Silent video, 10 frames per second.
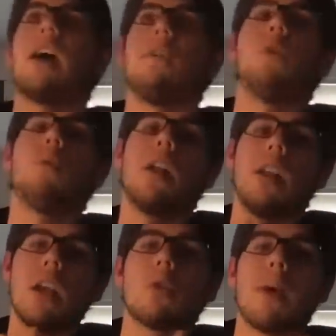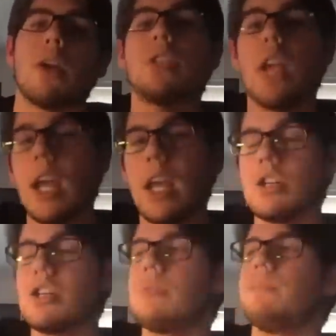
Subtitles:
if we wanted incremental change,